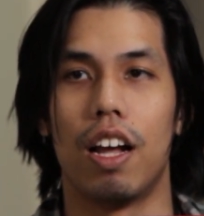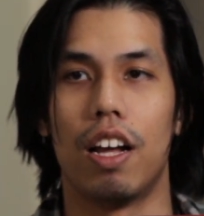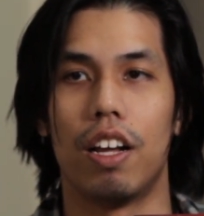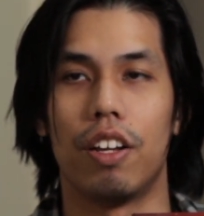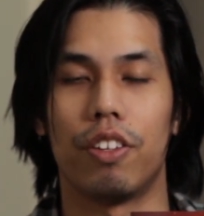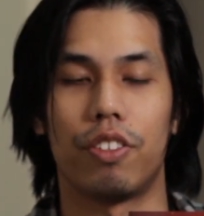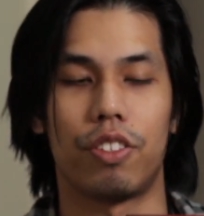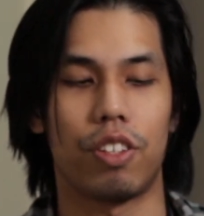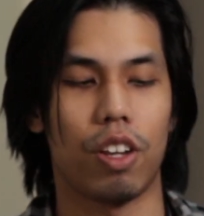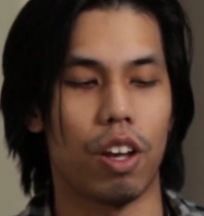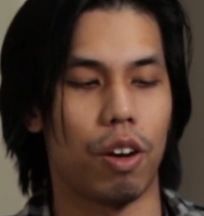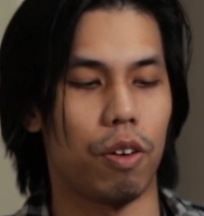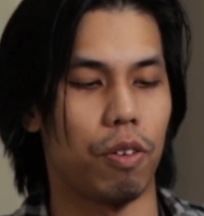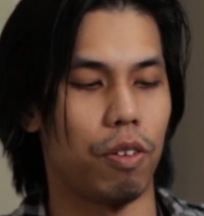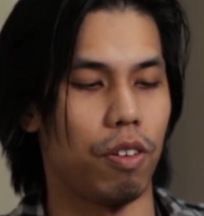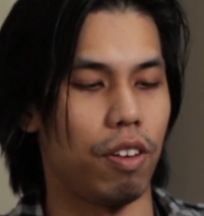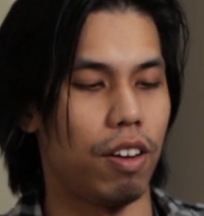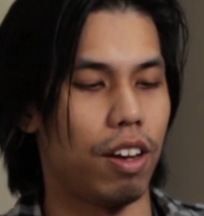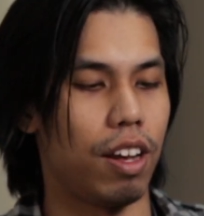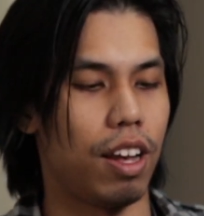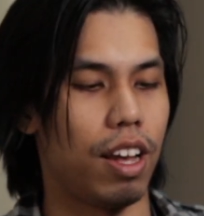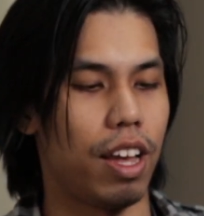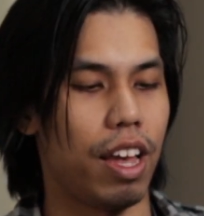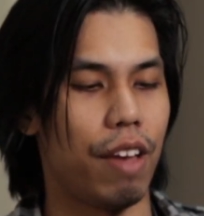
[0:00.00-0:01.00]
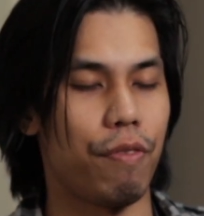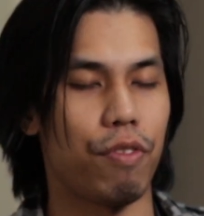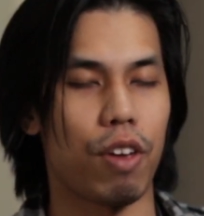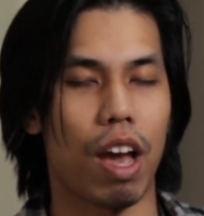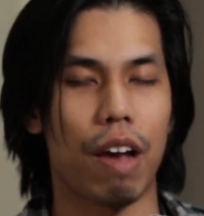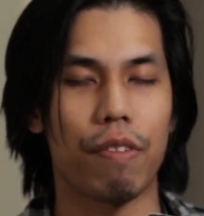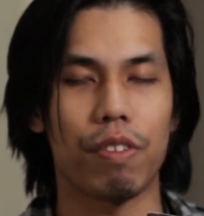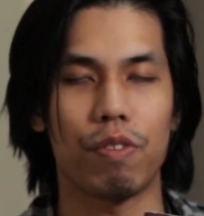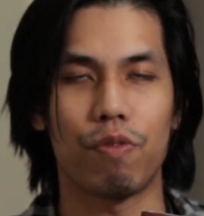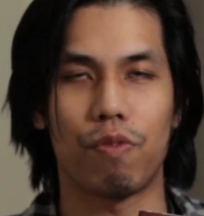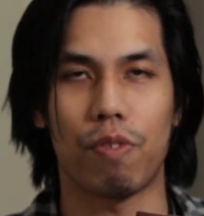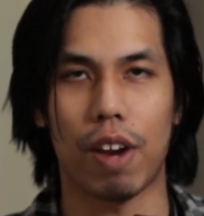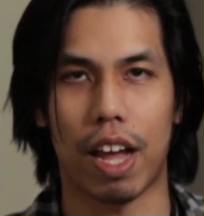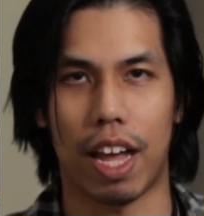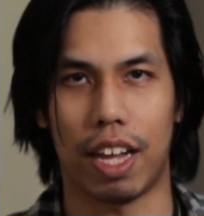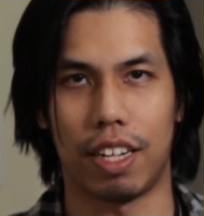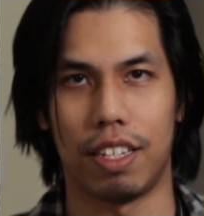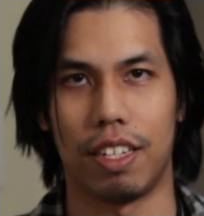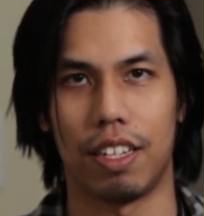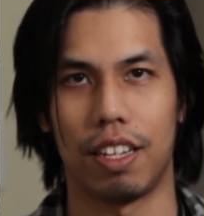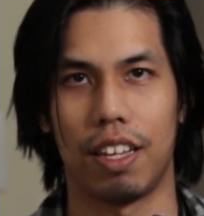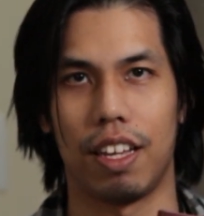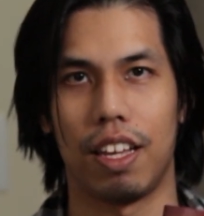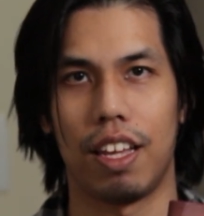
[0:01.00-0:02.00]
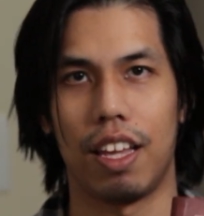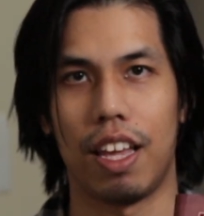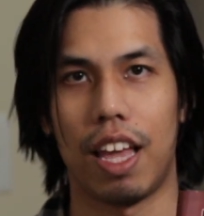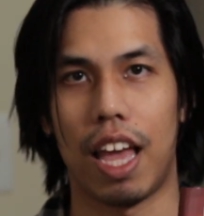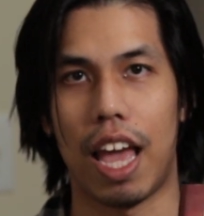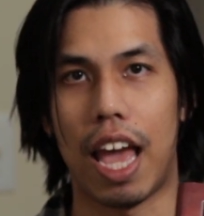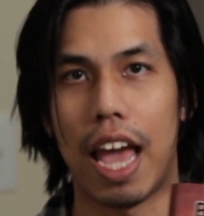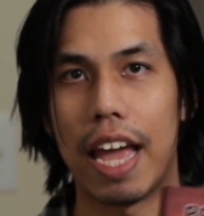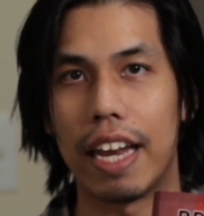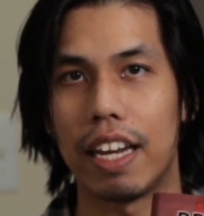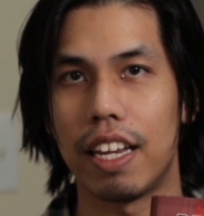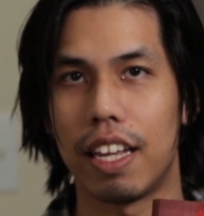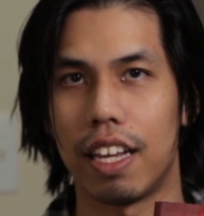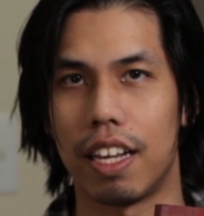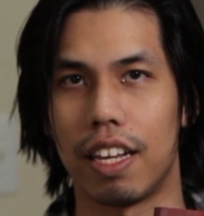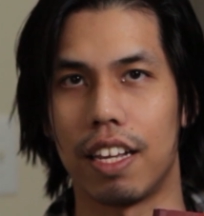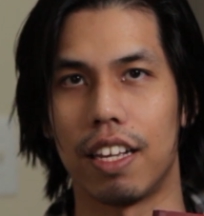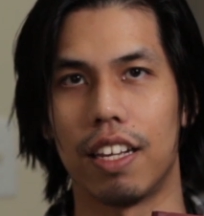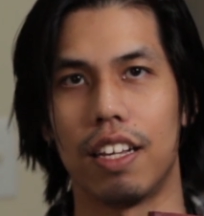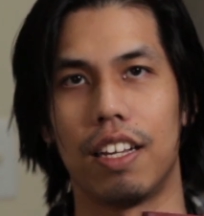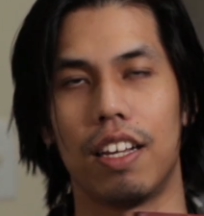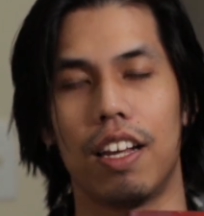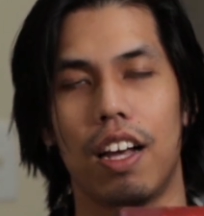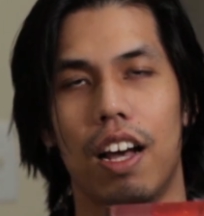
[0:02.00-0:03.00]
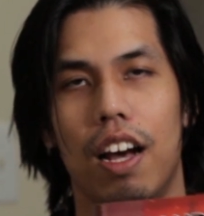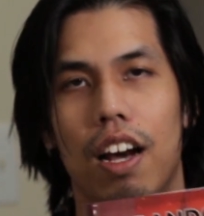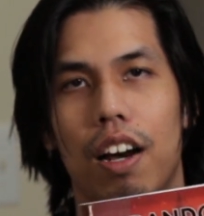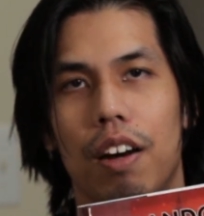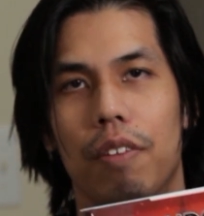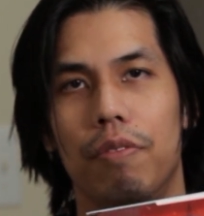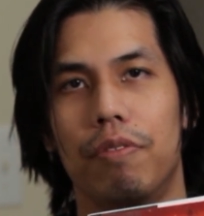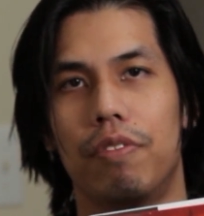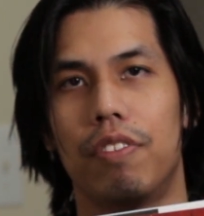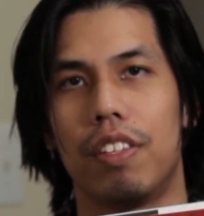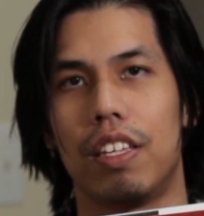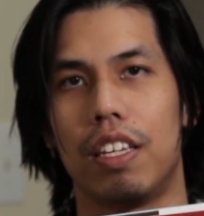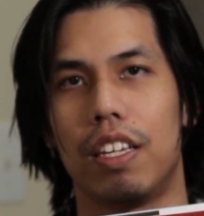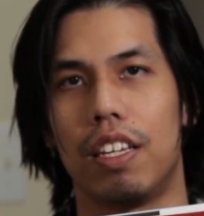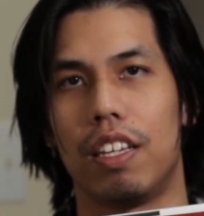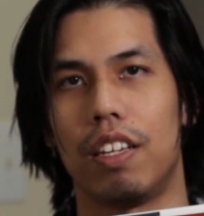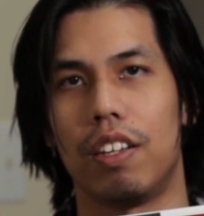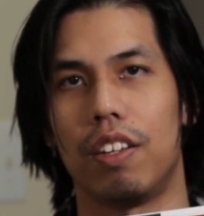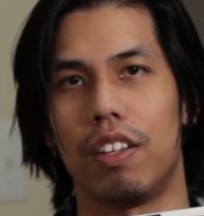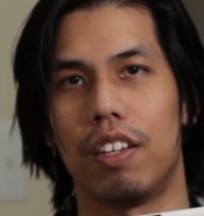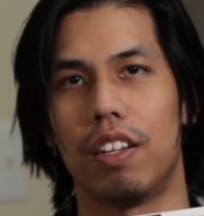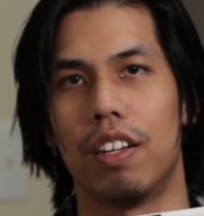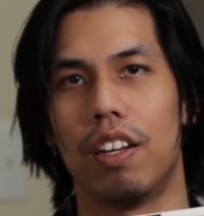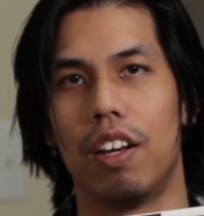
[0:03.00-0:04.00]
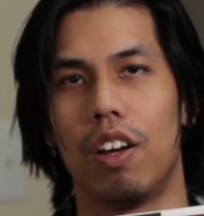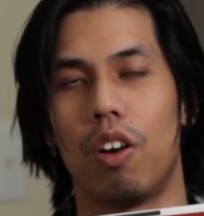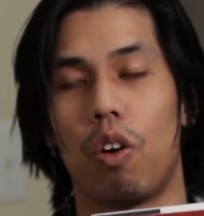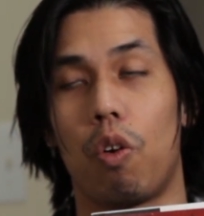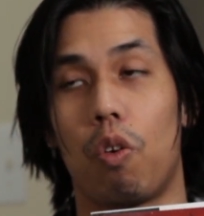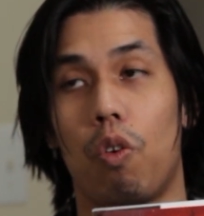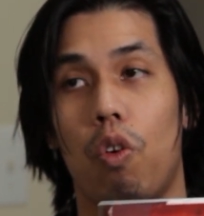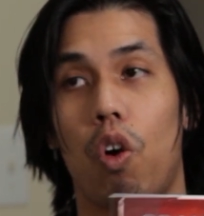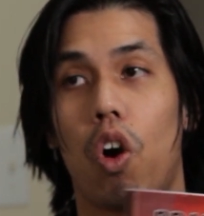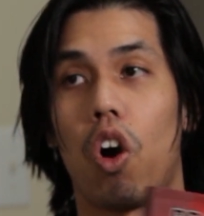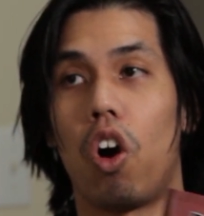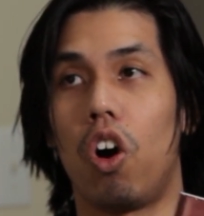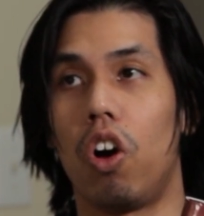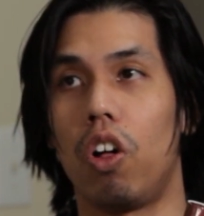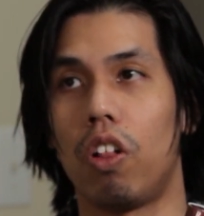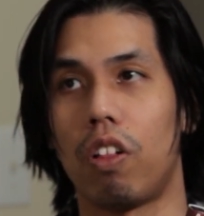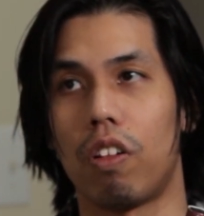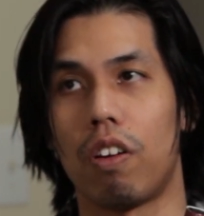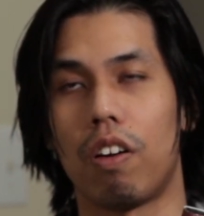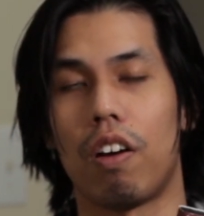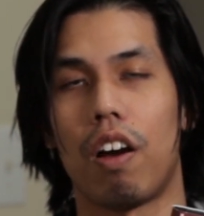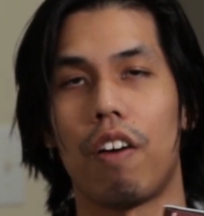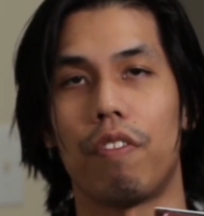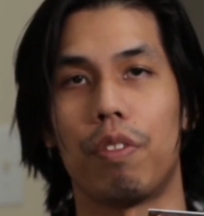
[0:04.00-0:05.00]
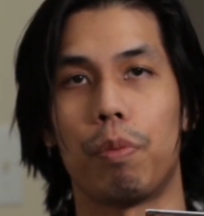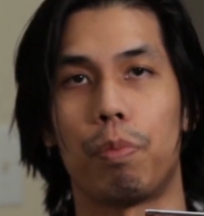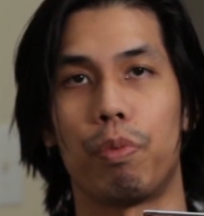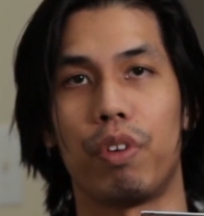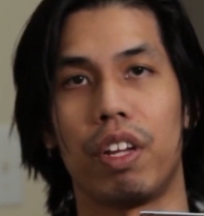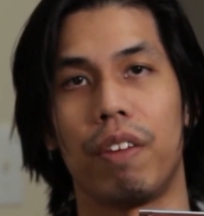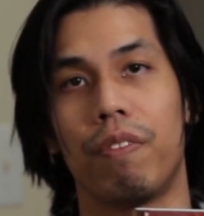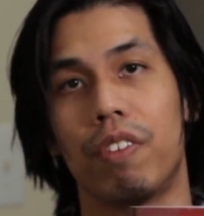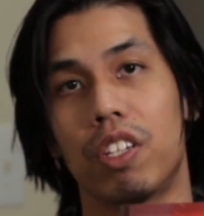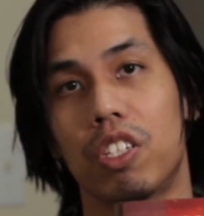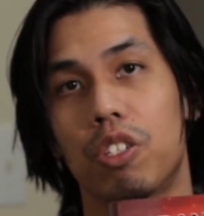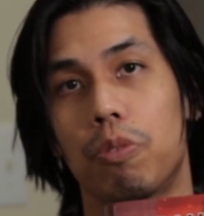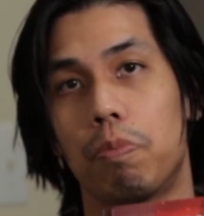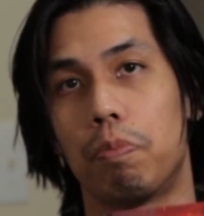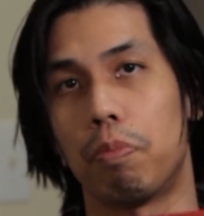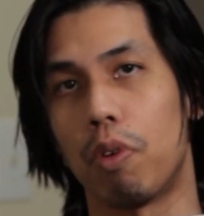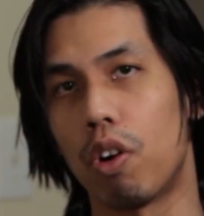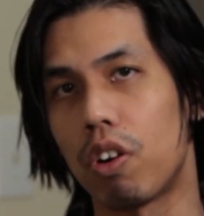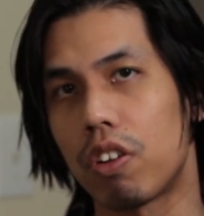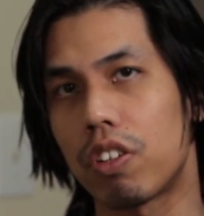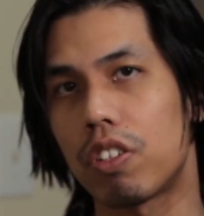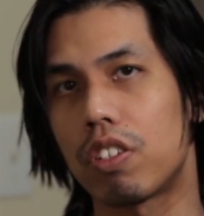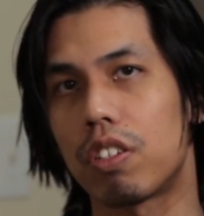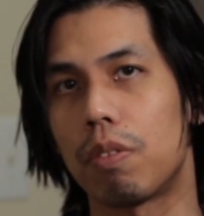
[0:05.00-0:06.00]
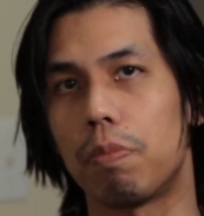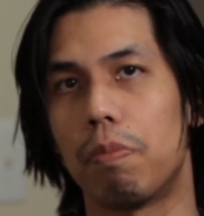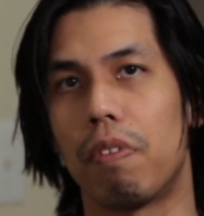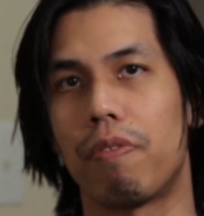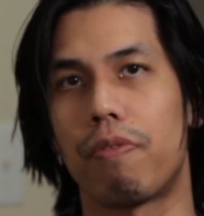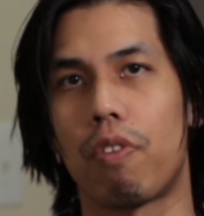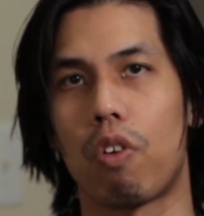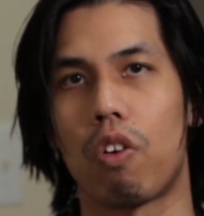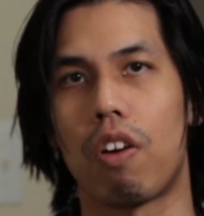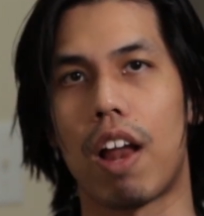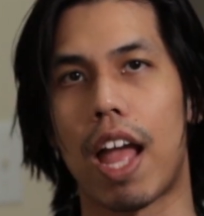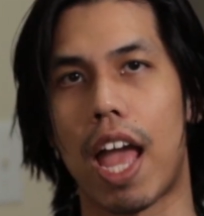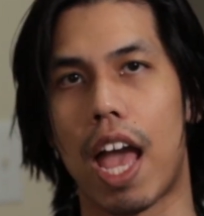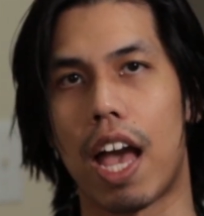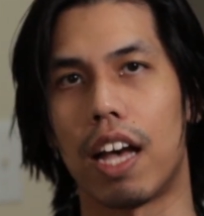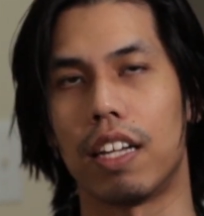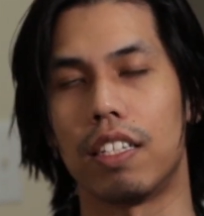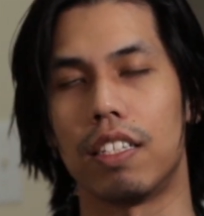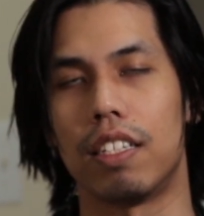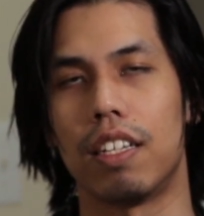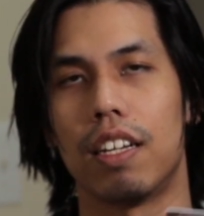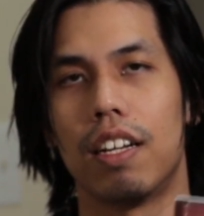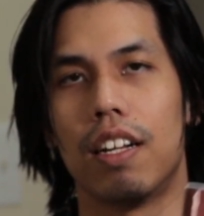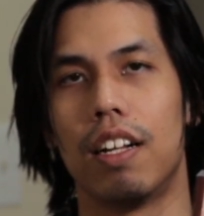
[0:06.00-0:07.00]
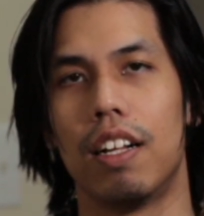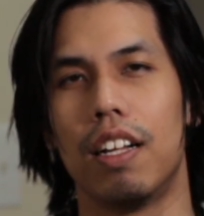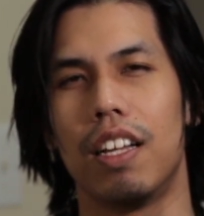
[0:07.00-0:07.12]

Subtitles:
So, if you haven't read any of the, or all of the previous books beforehand,